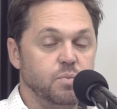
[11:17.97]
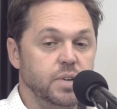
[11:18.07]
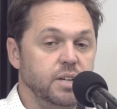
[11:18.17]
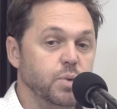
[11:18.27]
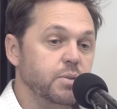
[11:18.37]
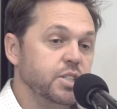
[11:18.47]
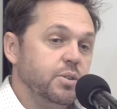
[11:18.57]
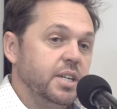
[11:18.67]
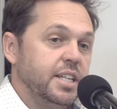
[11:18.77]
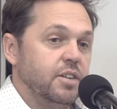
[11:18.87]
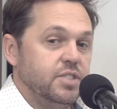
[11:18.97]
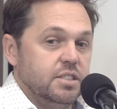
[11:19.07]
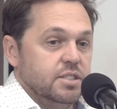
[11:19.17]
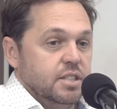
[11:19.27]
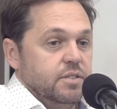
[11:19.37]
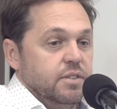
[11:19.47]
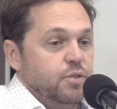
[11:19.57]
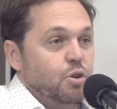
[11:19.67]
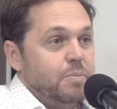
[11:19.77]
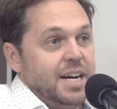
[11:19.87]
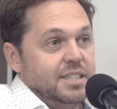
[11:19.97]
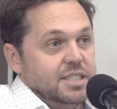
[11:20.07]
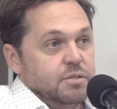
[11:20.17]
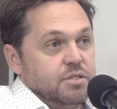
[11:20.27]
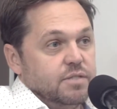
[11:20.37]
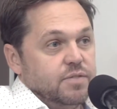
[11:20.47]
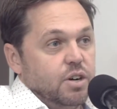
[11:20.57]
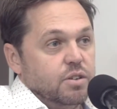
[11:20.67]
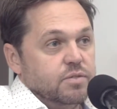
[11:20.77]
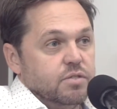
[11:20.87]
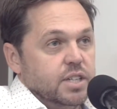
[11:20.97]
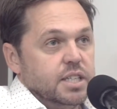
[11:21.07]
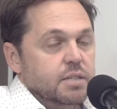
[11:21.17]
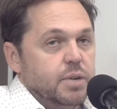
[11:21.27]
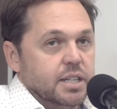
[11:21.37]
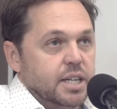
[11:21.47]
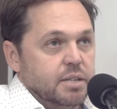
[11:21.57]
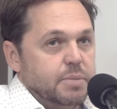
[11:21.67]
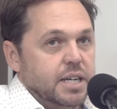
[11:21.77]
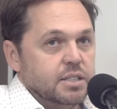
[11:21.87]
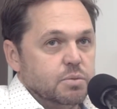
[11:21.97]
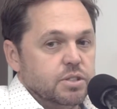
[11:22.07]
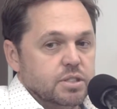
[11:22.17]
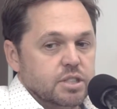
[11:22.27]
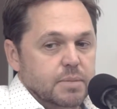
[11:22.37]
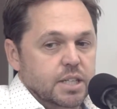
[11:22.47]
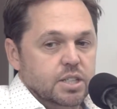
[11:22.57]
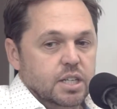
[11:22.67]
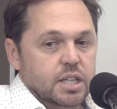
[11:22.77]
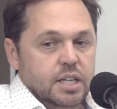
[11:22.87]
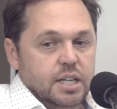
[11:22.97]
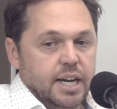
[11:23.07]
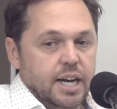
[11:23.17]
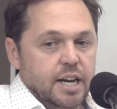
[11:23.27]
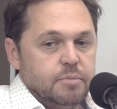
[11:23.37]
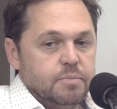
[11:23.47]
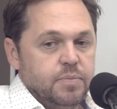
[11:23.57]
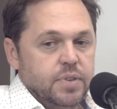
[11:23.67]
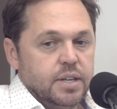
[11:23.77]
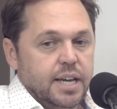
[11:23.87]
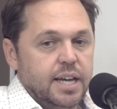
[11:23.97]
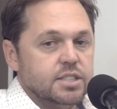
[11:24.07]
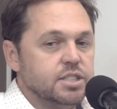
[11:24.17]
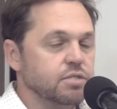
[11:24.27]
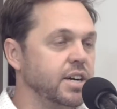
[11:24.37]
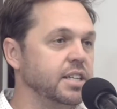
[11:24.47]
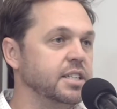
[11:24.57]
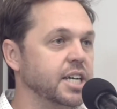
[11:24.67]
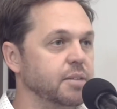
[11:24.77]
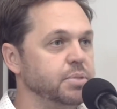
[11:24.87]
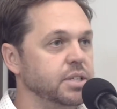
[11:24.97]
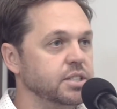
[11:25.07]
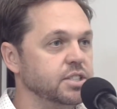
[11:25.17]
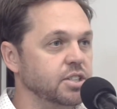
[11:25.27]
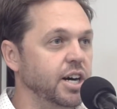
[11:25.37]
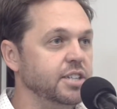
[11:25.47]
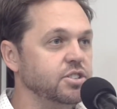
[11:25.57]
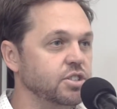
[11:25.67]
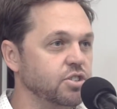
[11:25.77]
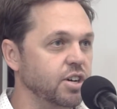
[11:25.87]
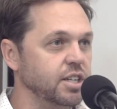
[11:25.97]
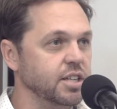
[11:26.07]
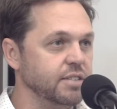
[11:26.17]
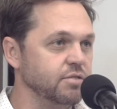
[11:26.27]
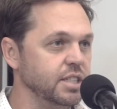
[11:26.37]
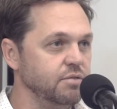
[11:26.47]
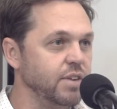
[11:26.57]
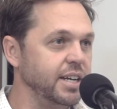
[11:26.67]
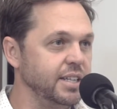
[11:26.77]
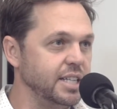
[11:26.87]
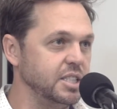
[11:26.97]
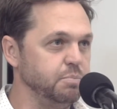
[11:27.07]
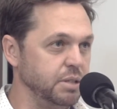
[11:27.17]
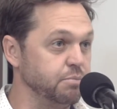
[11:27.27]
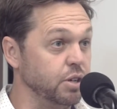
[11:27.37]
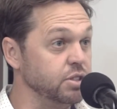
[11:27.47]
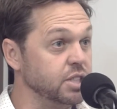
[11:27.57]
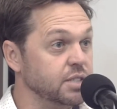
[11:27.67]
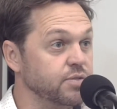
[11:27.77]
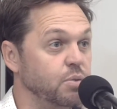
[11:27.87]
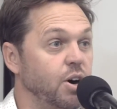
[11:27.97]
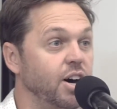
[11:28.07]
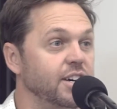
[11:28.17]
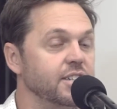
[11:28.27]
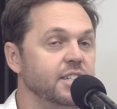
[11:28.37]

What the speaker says: And we were doing that. Obviously, there's the four partners that were involved, really. One of the other partners wasn't so much. And then still running the company on the side. So really running that split process for a while.